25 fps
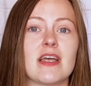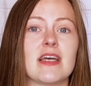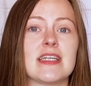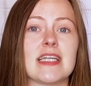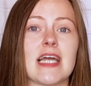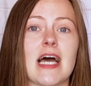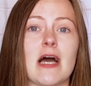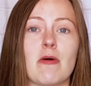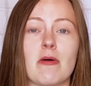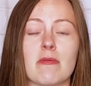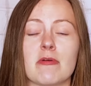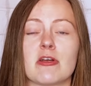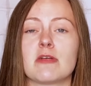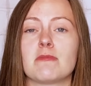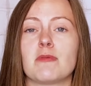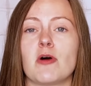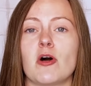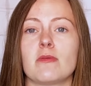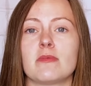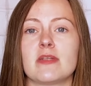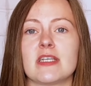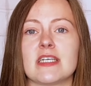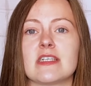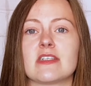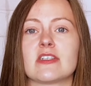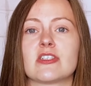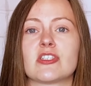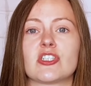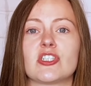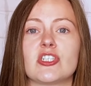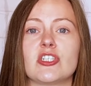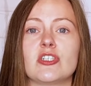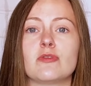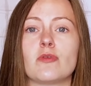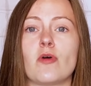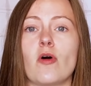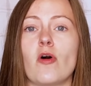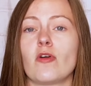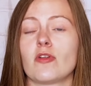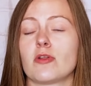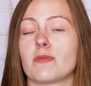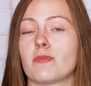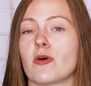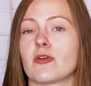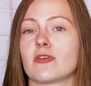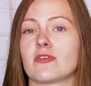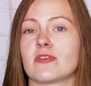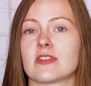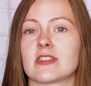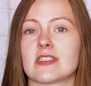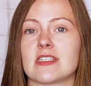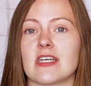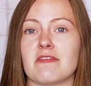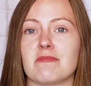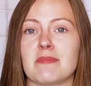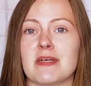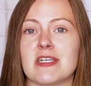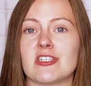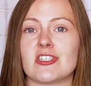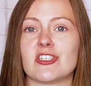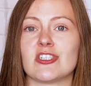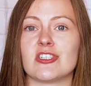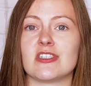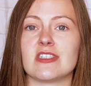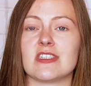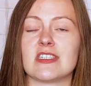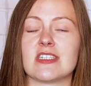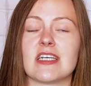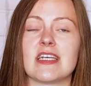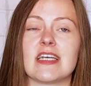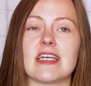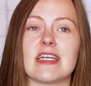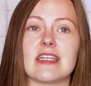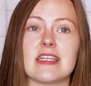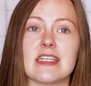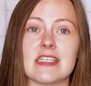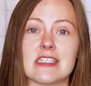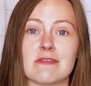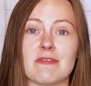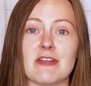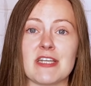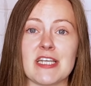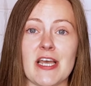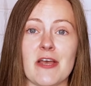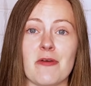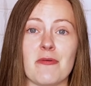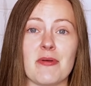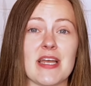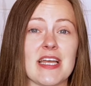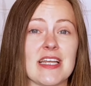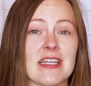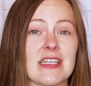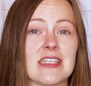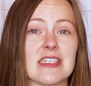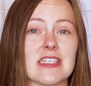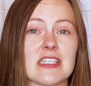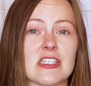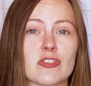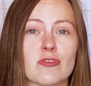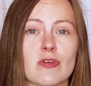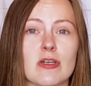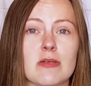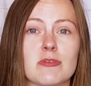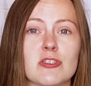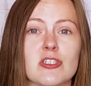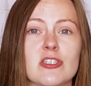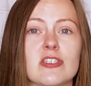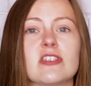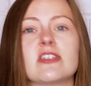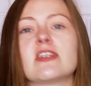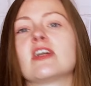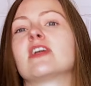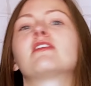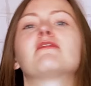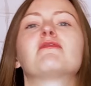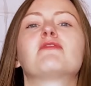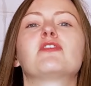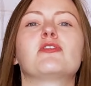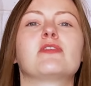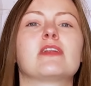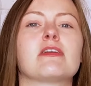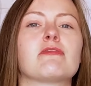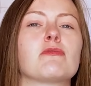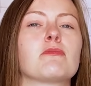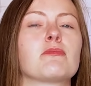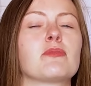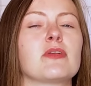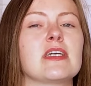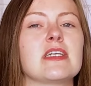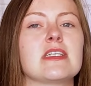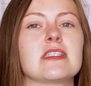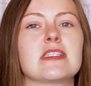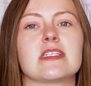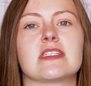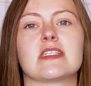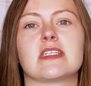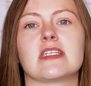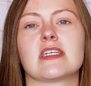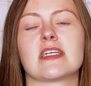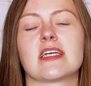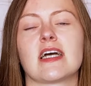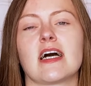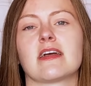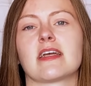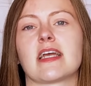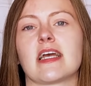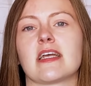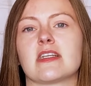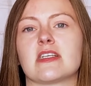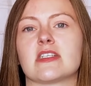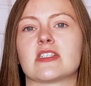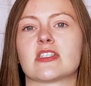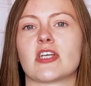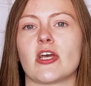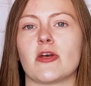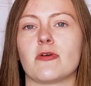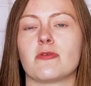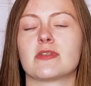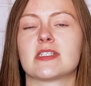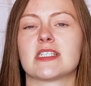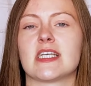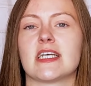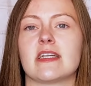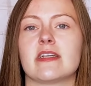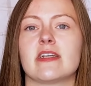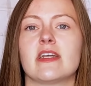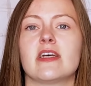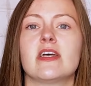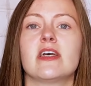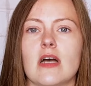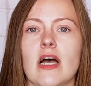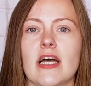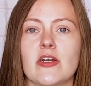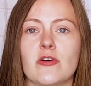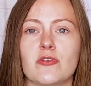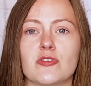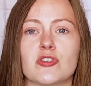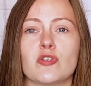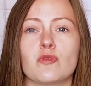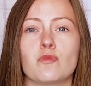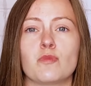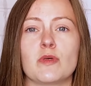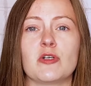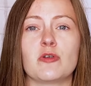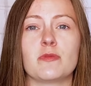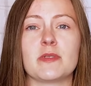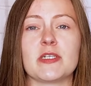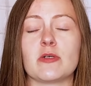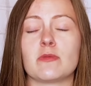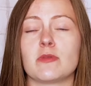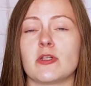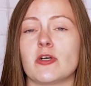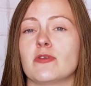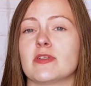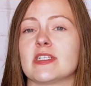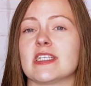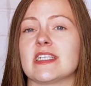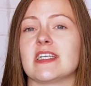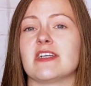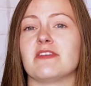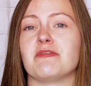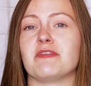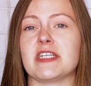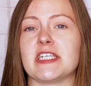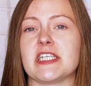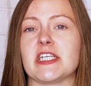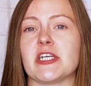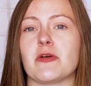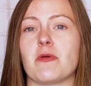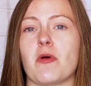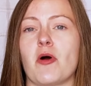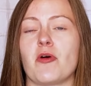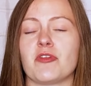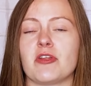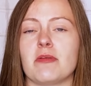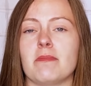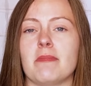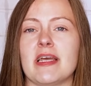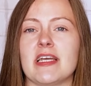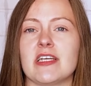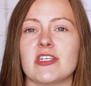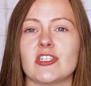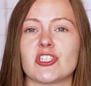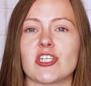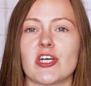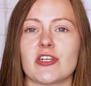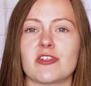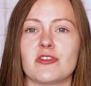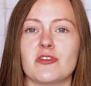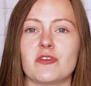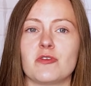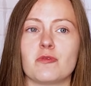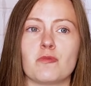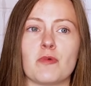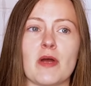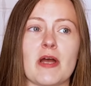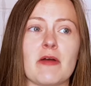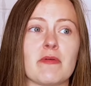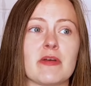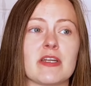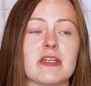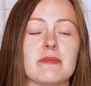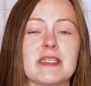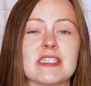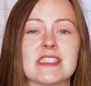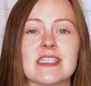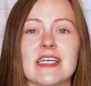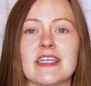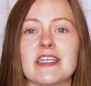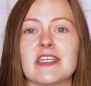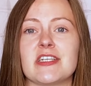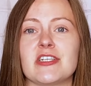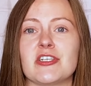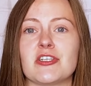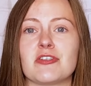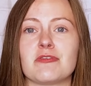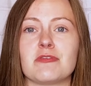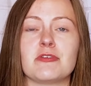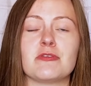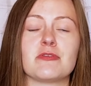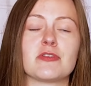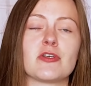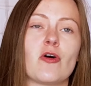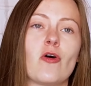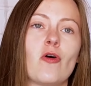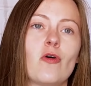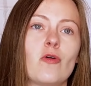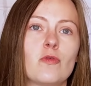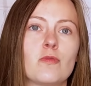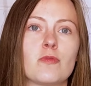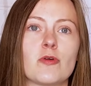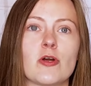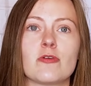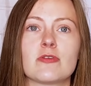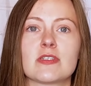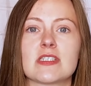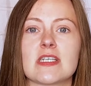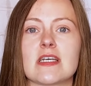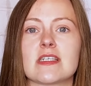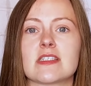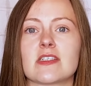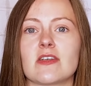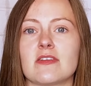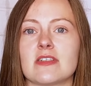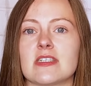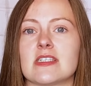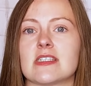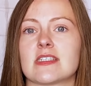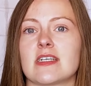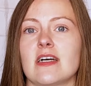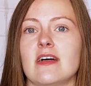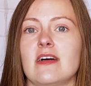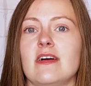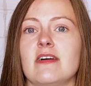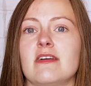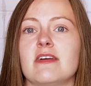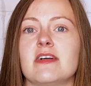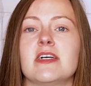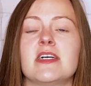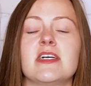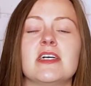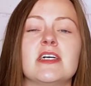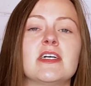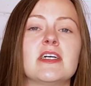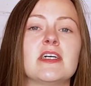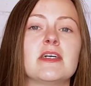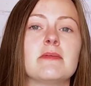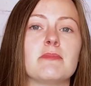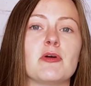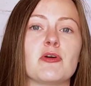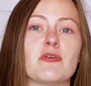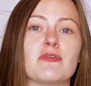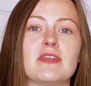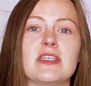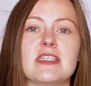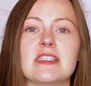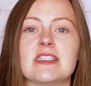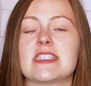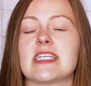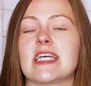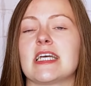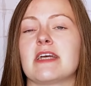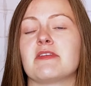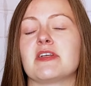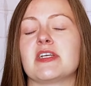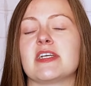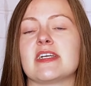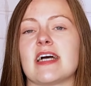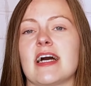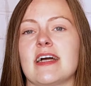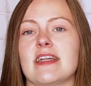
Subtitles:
Now, I'm going to pop links to all the products that I've mentioned in this video in the description and a few different places that you can get this coating. I also will be uploading a video on the main channel where I'm going to be taking you through the whole process on this car, both the interior